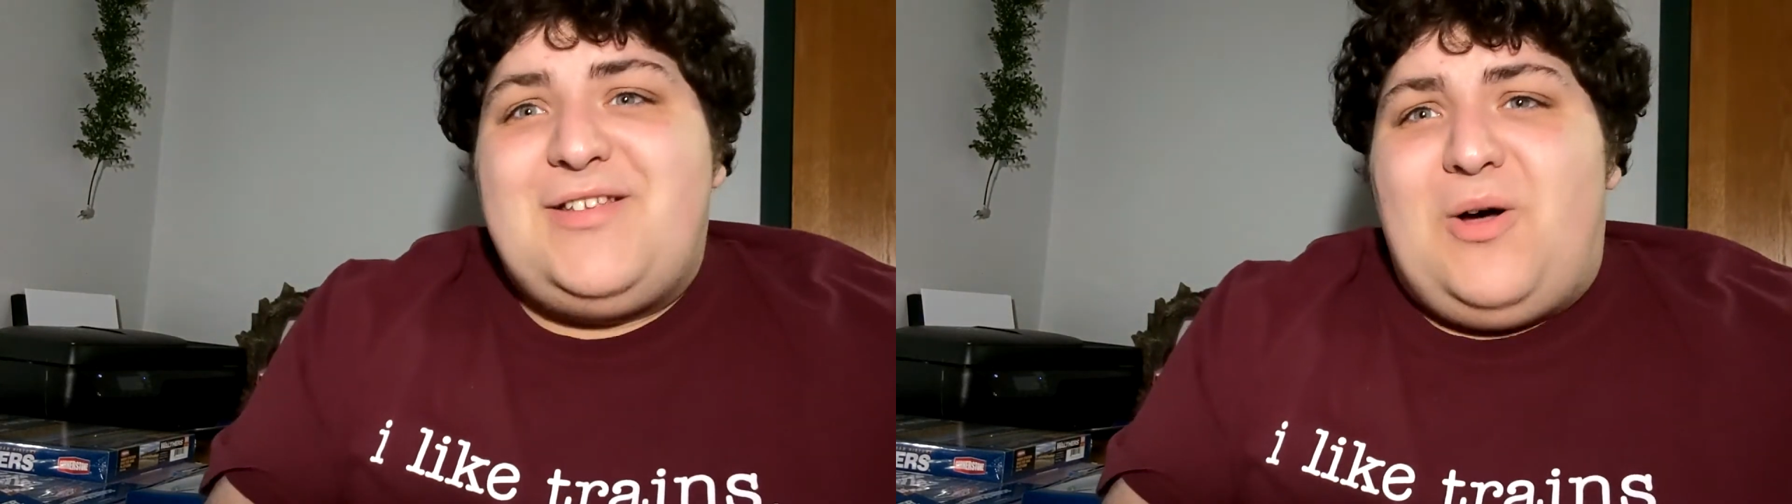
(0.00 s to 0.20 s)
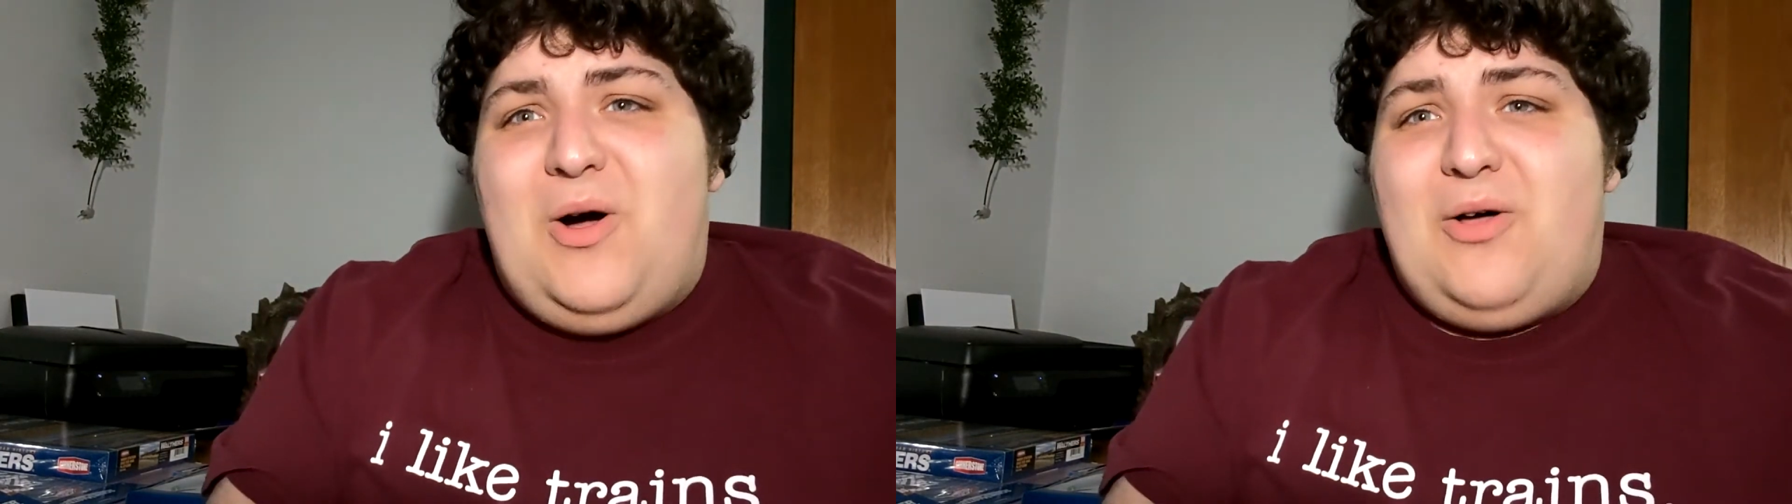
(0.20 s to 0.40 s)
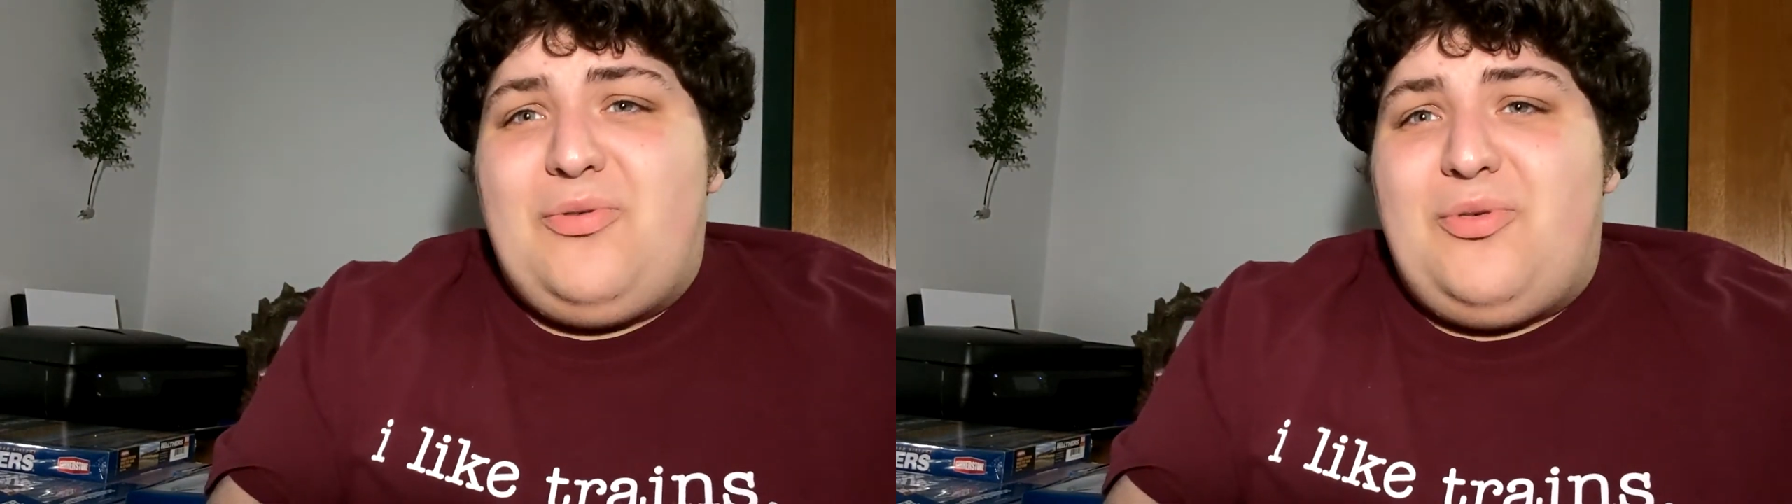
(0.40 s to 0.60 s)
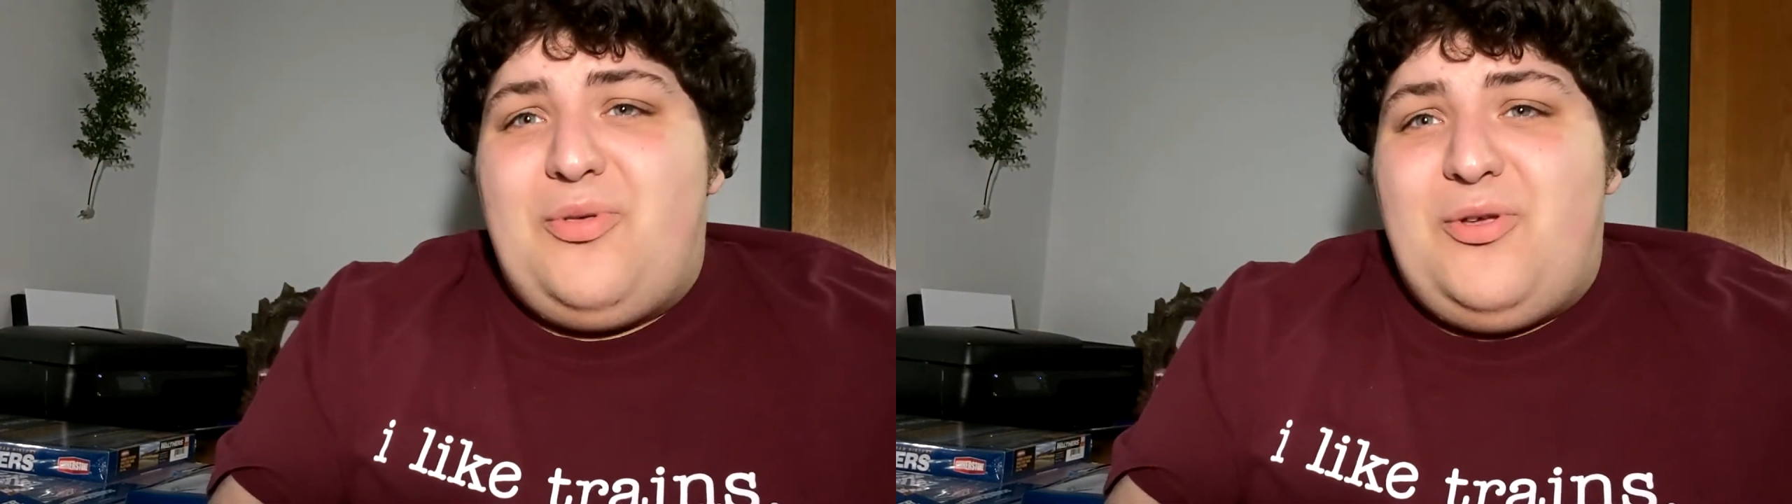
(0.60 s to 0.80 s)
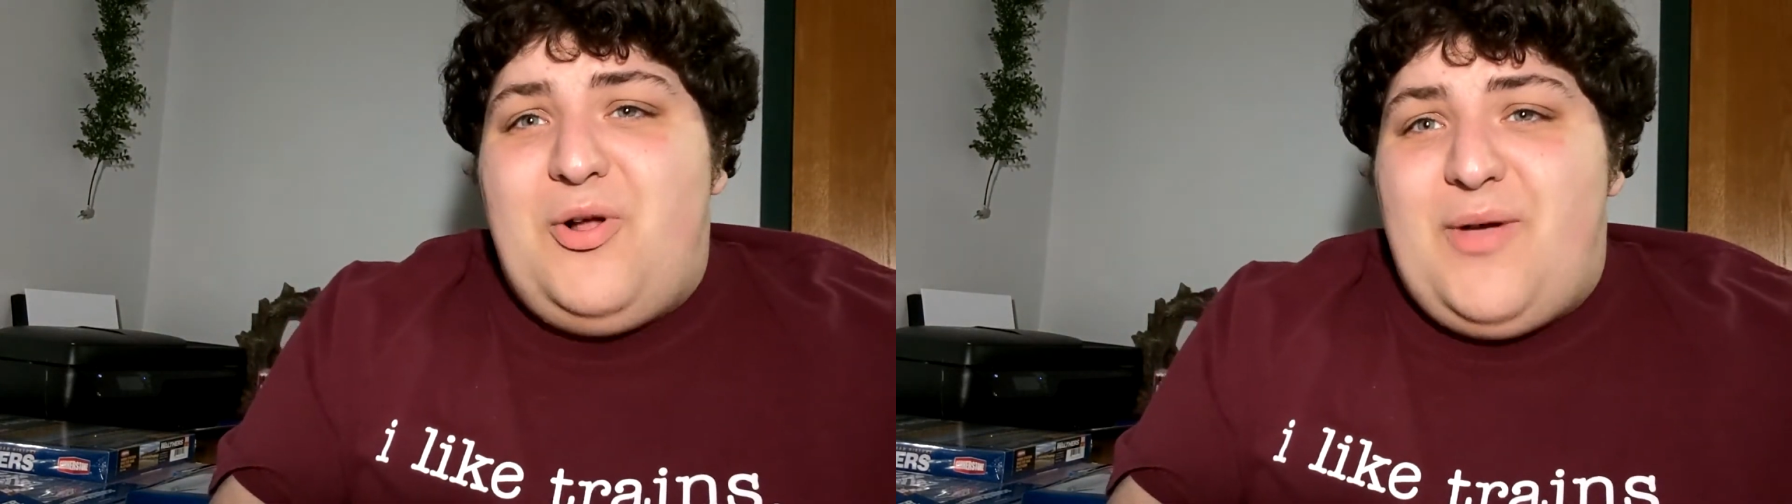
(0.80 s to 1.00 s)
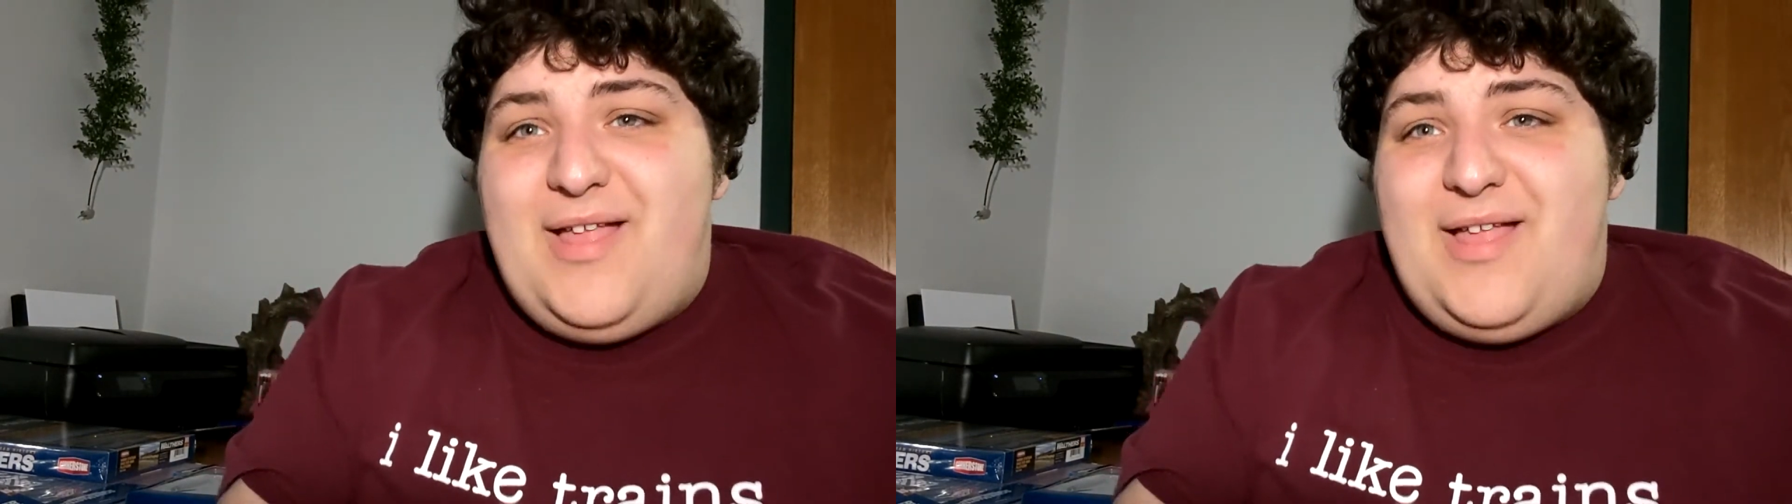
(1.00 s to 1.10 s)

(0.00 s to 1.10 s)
to also, you know,